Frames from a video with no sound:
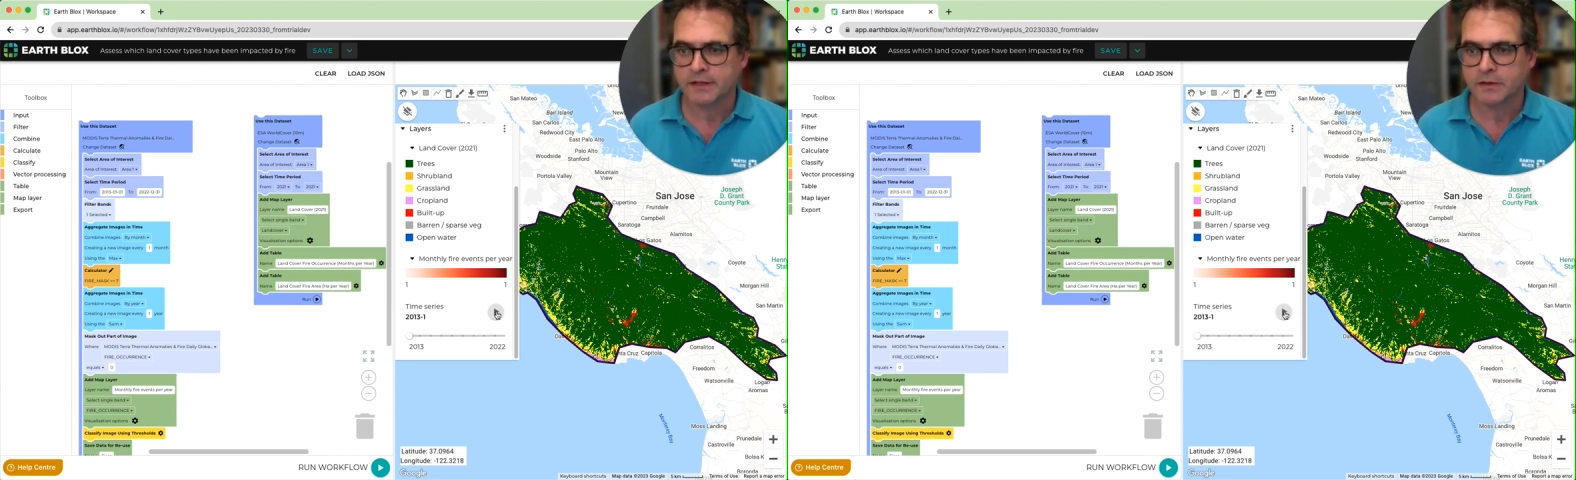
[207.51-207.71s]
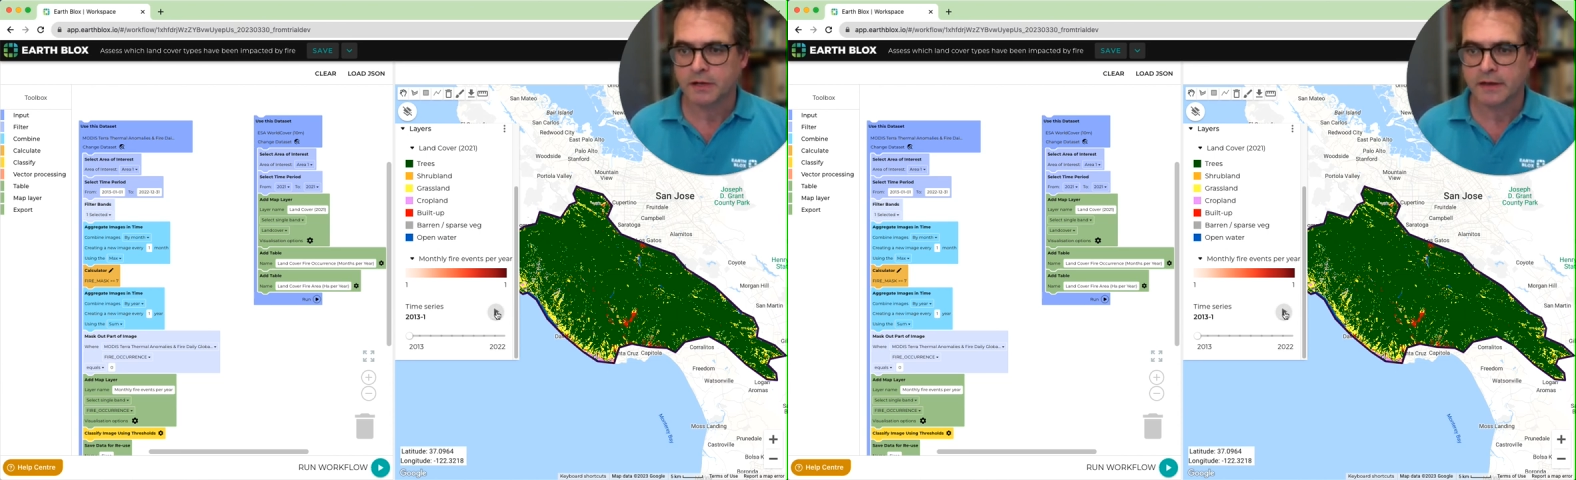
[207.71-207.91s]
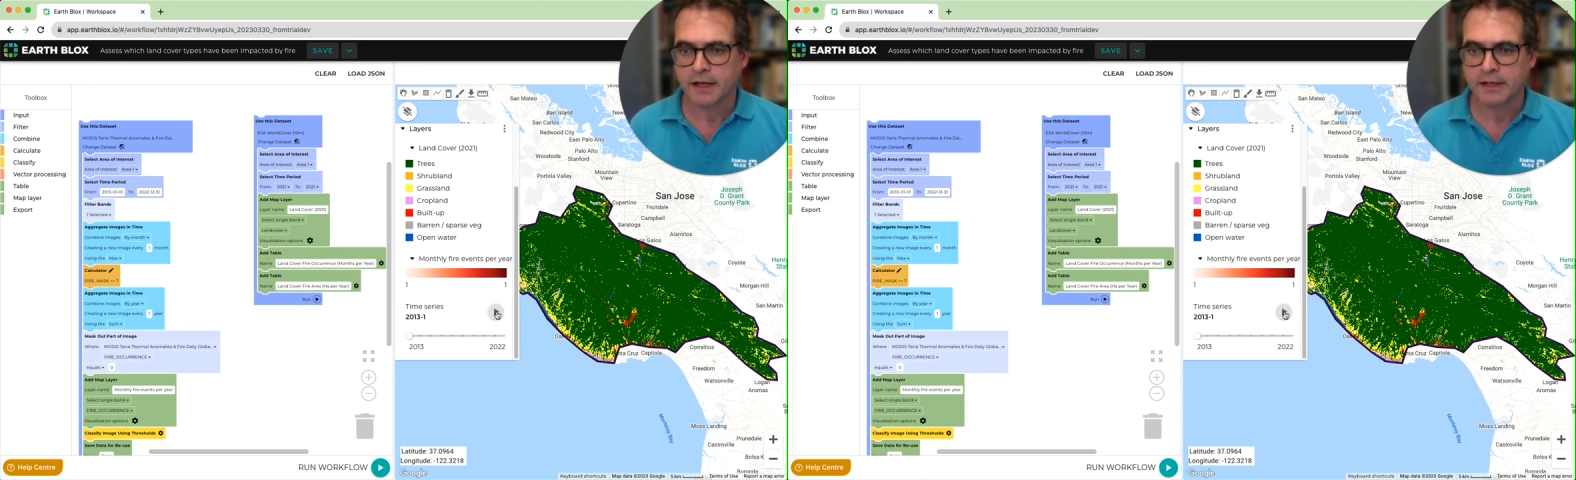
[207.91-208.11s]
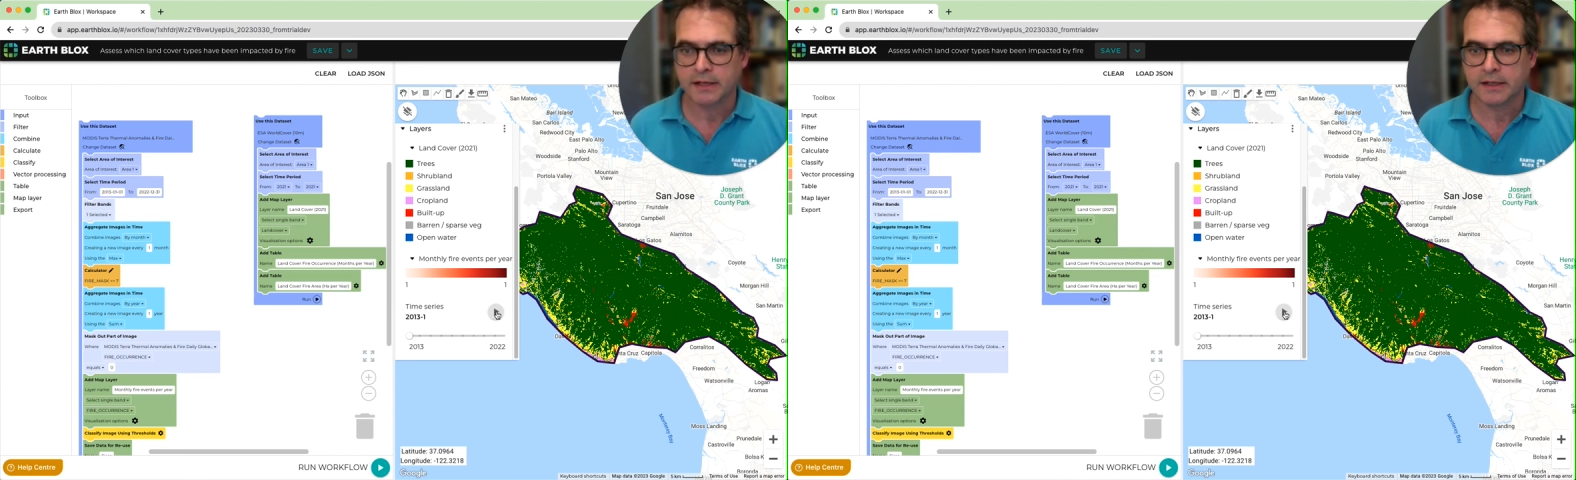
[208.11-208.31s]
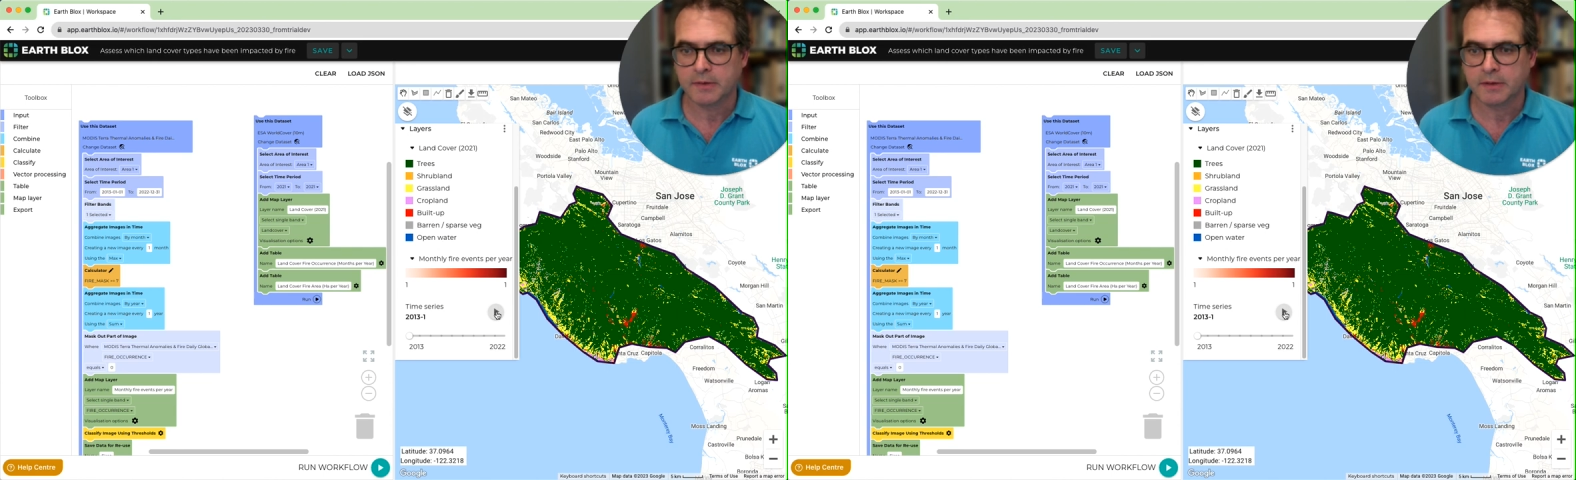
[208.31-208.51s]
look at that in a
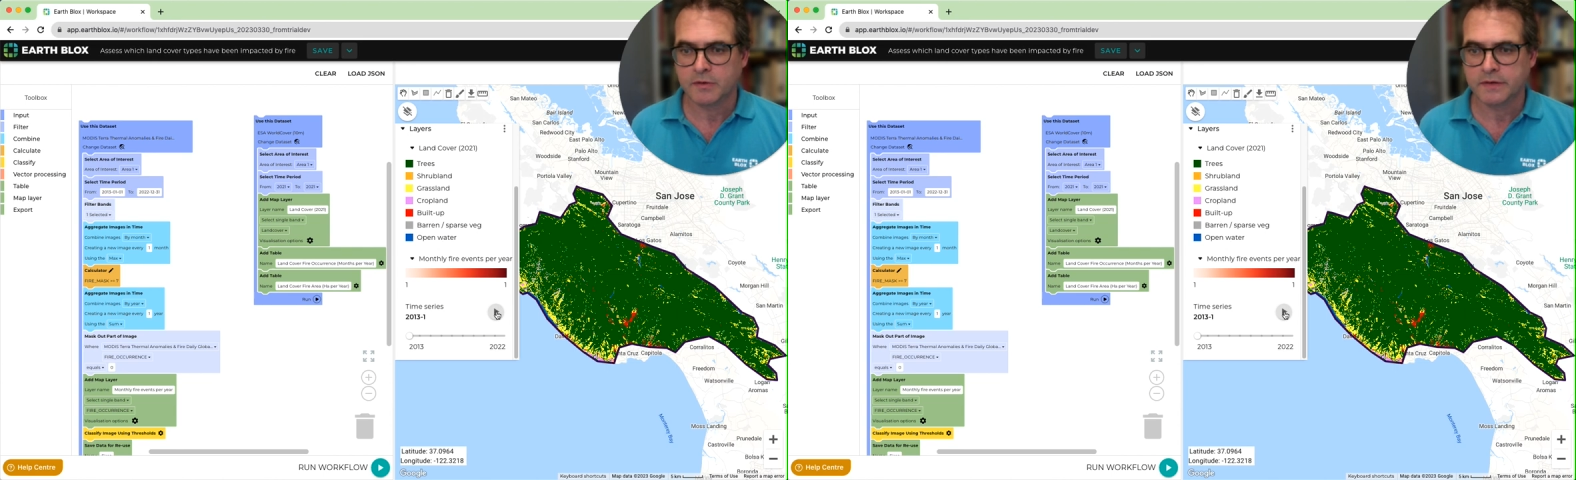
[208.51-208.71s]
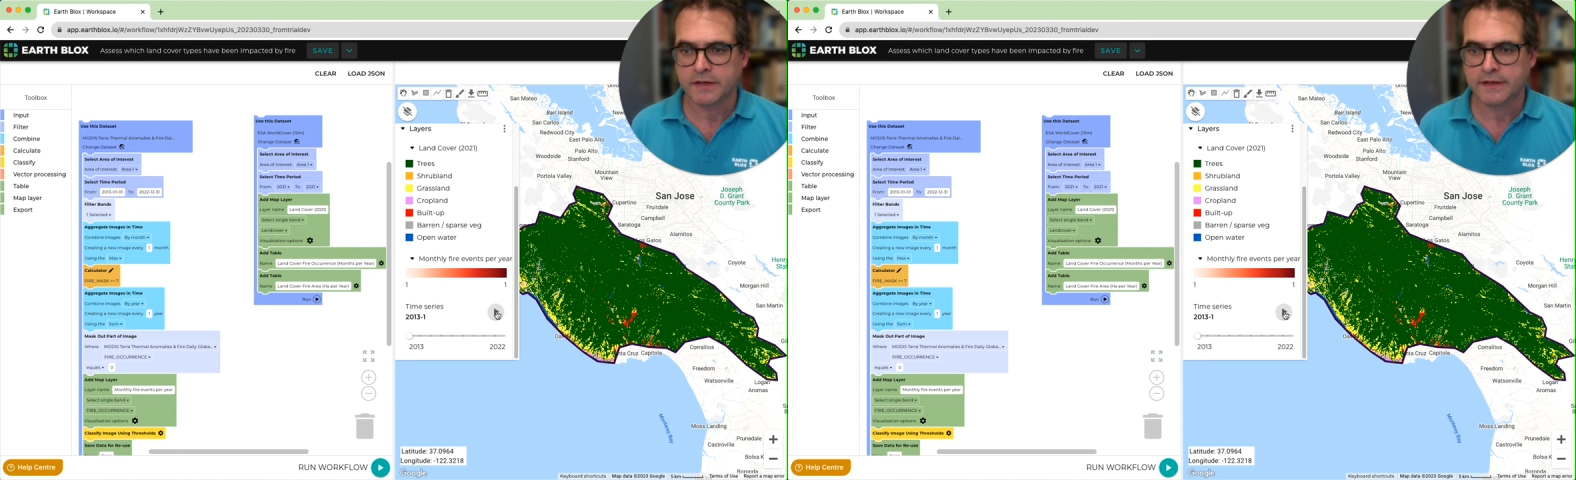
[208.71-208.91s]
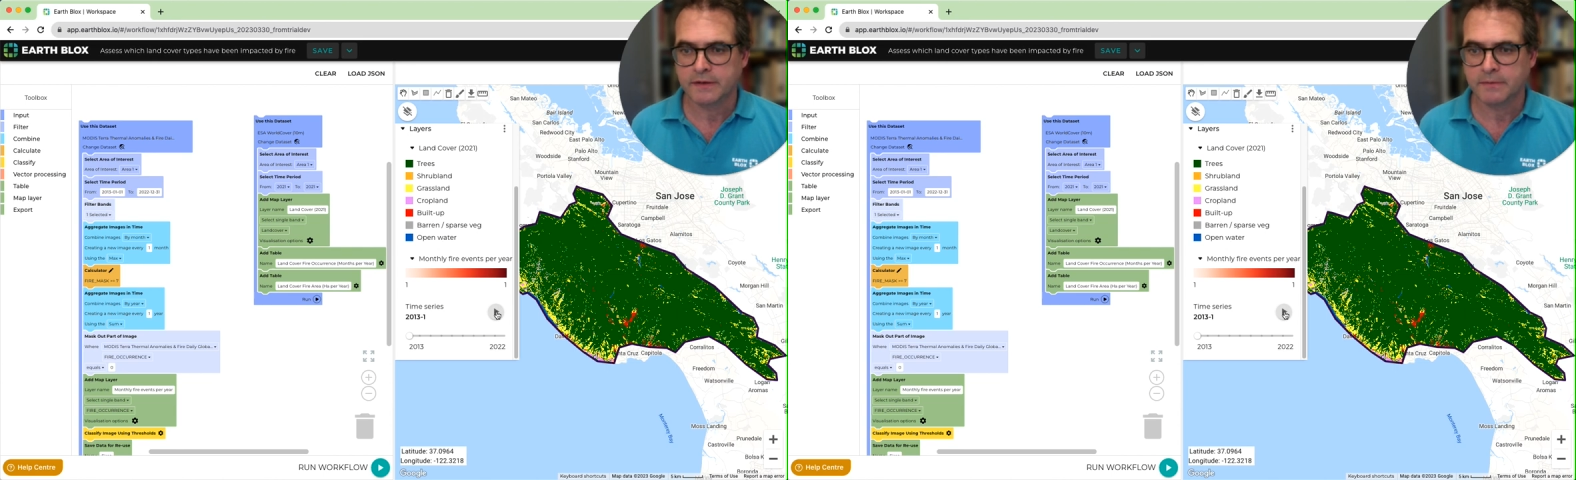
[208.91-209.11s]
little bit more detail.